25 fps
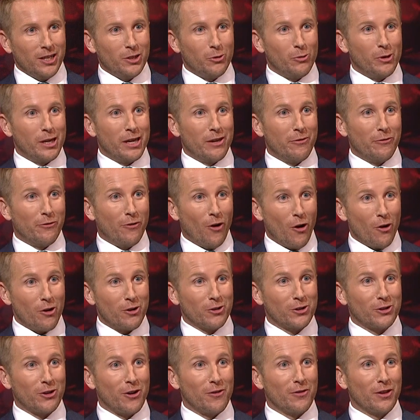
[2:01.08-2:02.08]
Twiggy
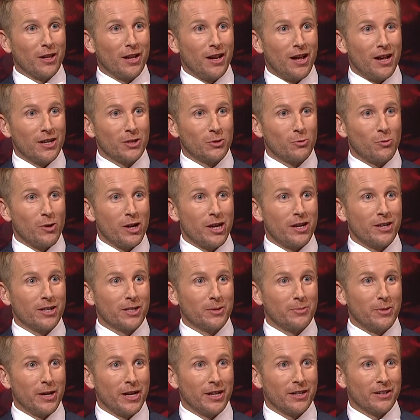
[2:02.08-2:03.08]
Forrest over the last week
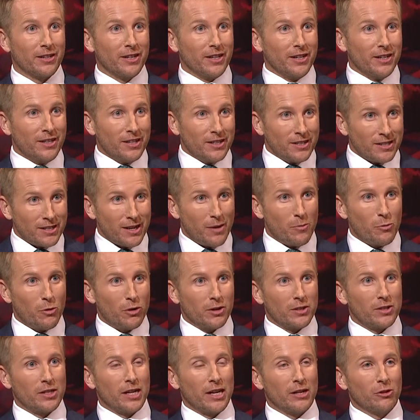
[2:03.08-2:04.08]
has been
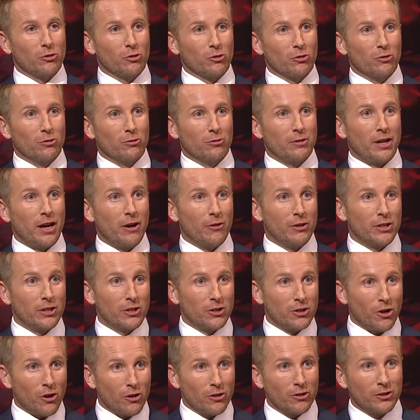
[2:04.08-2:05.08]
somewhat central. Kerry
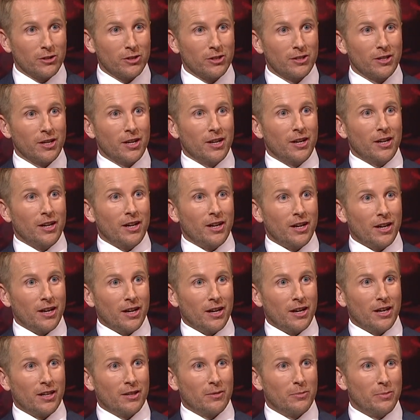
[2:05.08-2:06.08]
Stokes,
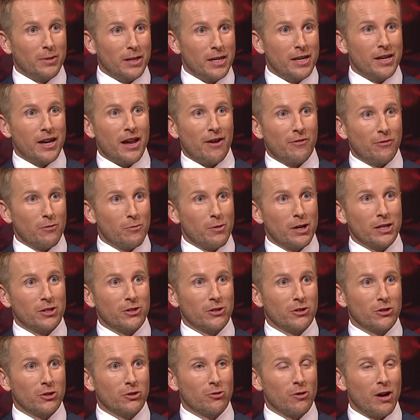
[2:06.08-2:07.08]
the billionaire from
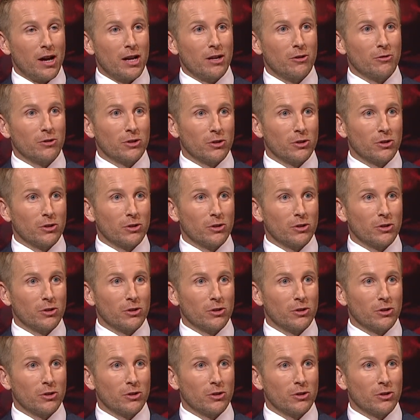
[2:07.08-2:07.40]
Western Australia,